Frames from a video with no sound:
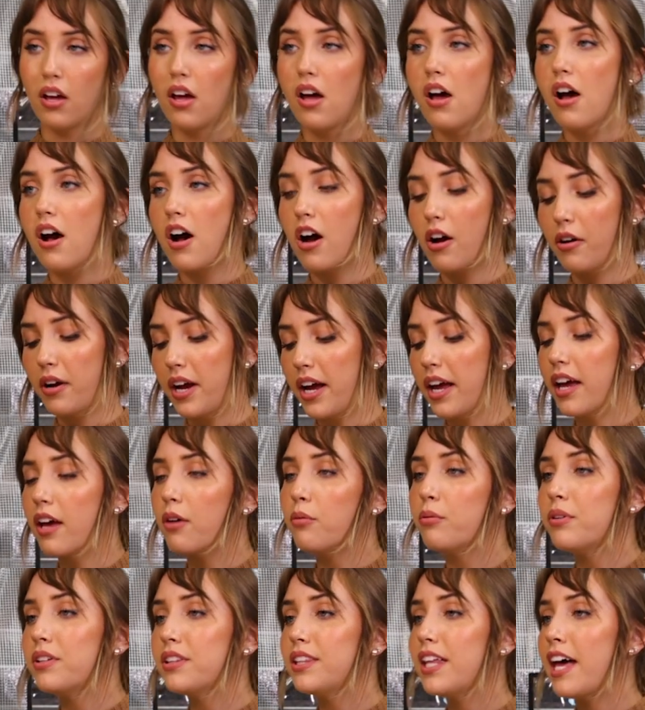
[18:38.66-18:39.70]
All right, and
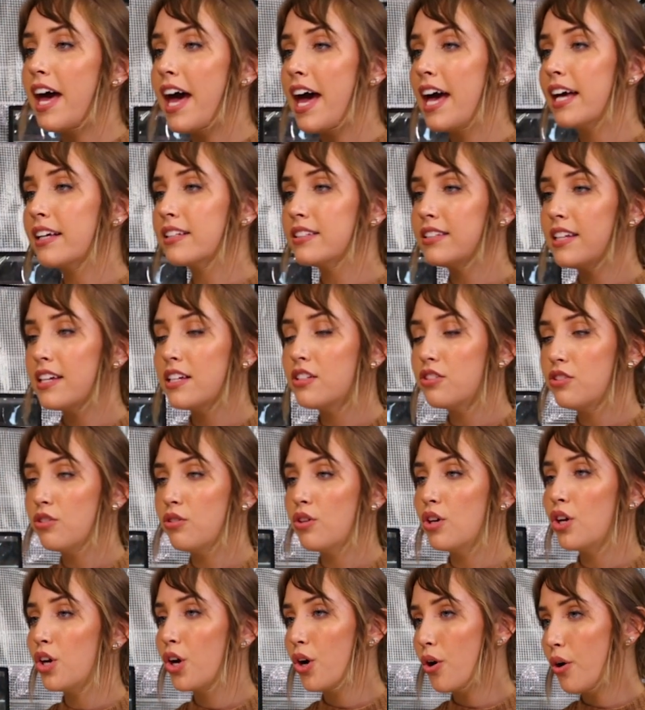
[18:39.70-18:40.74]
with the excess, you can
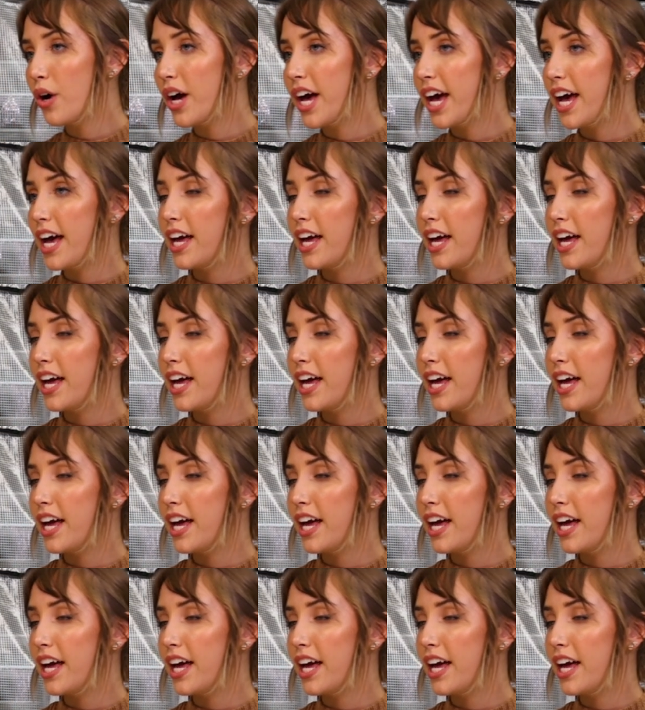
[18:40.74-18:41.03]
go ahead